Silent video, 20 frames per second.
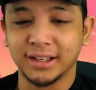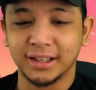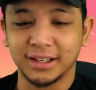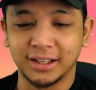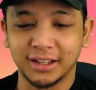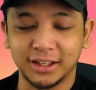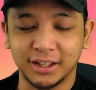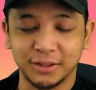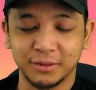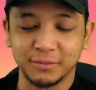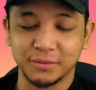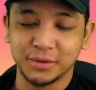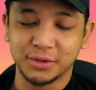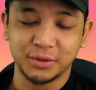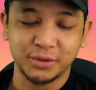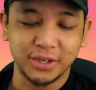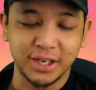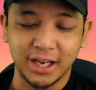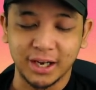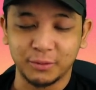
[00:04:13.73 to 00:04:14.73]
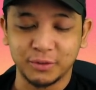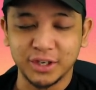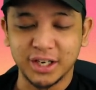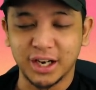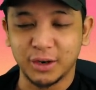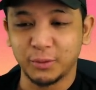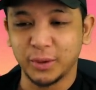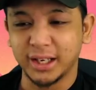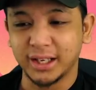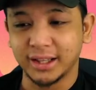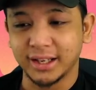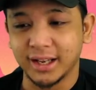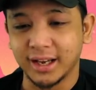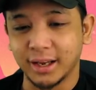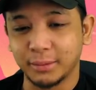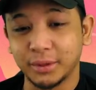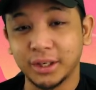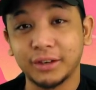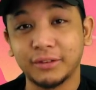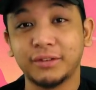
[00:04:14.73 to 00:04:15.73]
So yeah, we're not winning
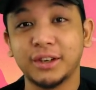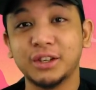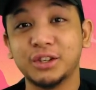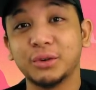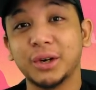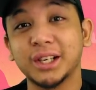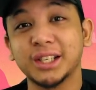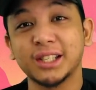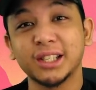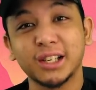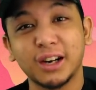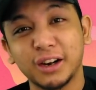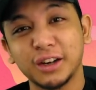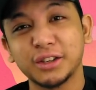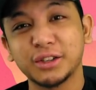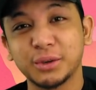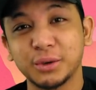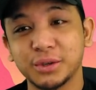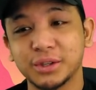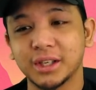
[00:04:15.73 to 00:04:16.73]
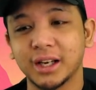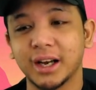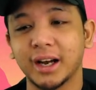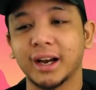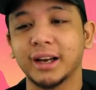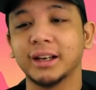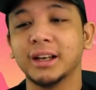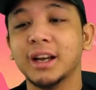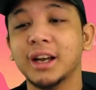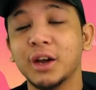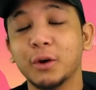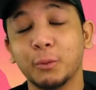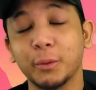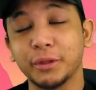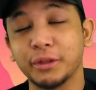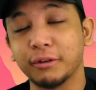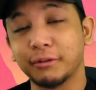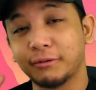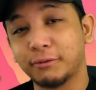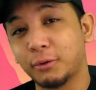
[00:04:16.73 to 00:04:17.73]
that, but if he joins Naruto's side
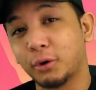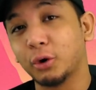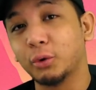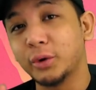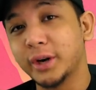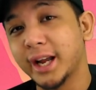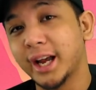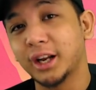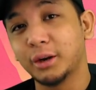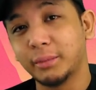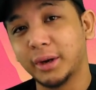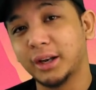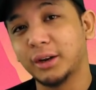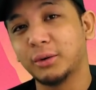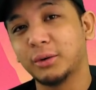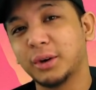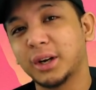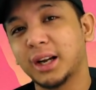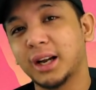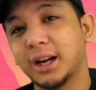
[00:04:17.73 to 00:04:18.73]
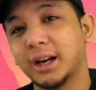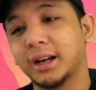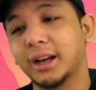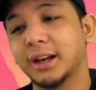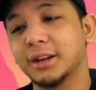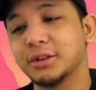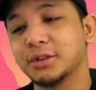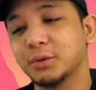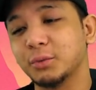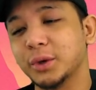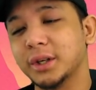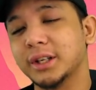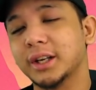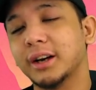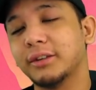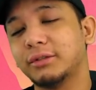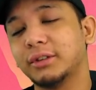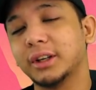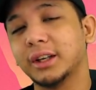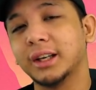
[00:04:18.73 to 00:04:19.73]
with the four reanimated Hokages, we
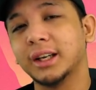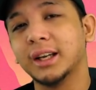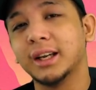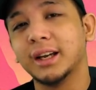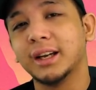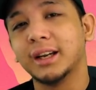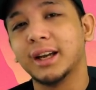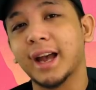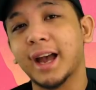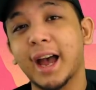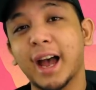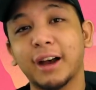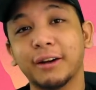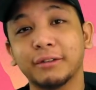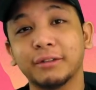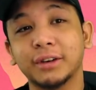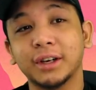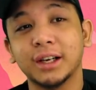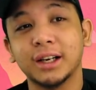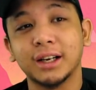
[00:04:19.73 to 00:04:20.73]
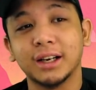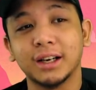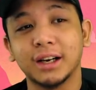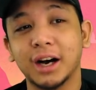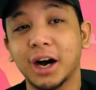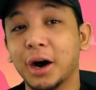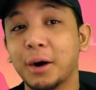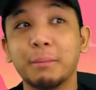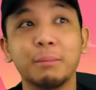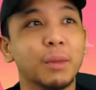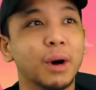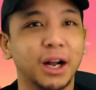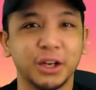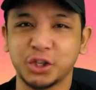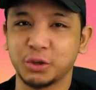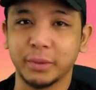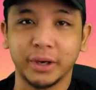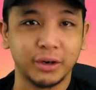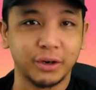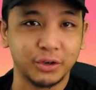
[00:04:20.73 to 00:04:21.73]
definitely have a
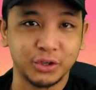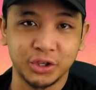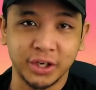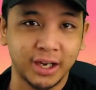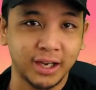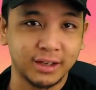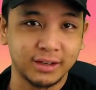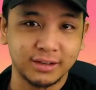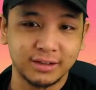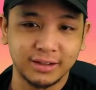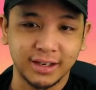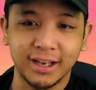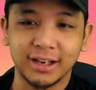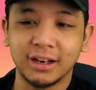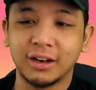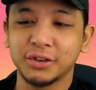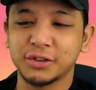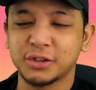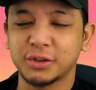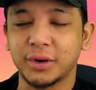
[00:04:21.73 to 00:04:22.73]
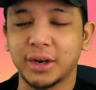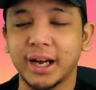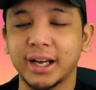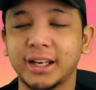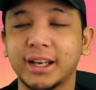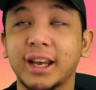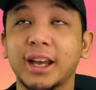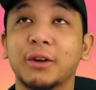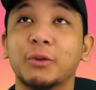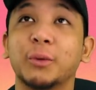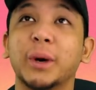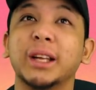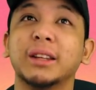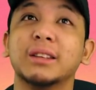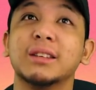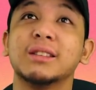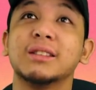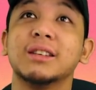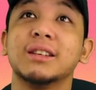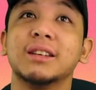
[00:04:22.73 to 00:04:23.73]
much better chance. And also, I can't wait
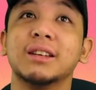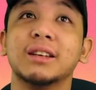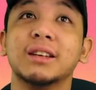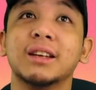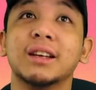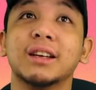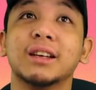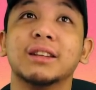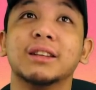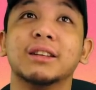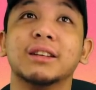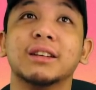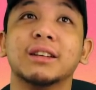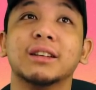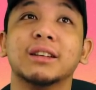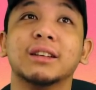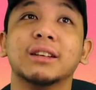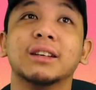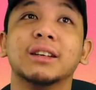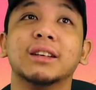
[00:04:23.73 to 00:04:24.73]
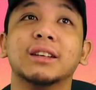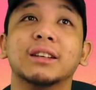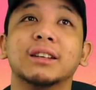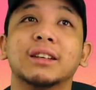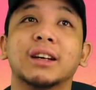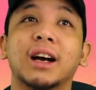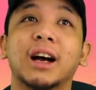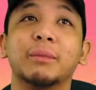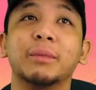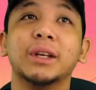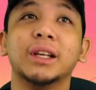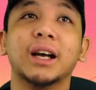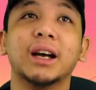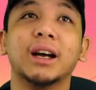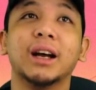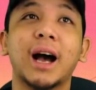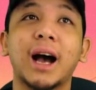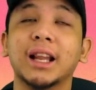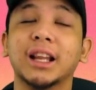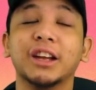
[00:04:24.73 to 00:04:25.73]
to see
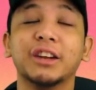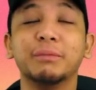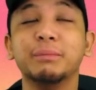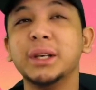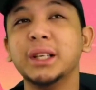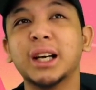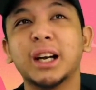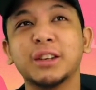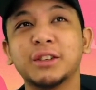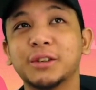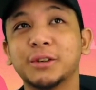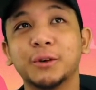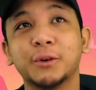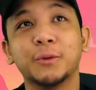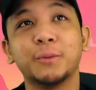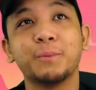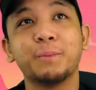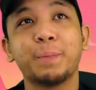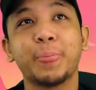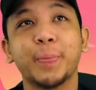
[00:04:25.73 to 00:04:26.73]
I love Minato,